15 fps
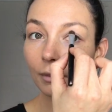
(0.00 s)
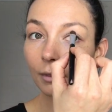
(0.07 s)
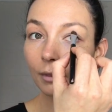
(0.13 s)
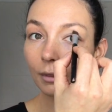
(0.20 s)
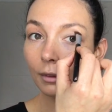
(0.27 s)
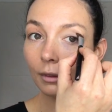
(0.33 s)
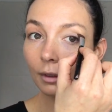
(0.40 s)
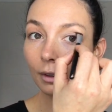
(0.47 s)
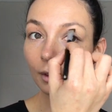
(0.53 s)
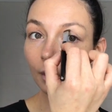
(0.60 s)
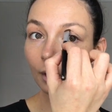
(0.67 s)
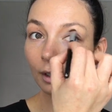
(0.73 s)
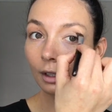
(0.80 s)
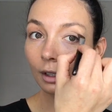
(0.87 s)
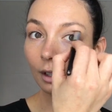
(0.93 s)

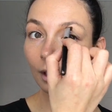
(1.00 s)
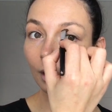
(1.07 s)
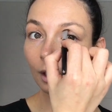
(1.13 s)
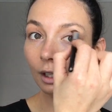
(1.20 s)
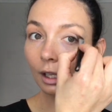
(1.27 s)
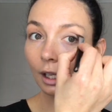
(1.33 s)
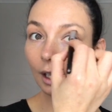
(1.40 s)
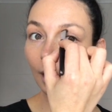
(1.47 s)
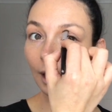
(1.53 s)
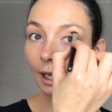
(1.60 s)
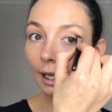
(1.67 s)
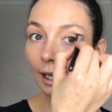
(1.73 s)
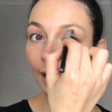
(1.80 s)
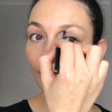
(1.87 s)
No one is speaking in this clip.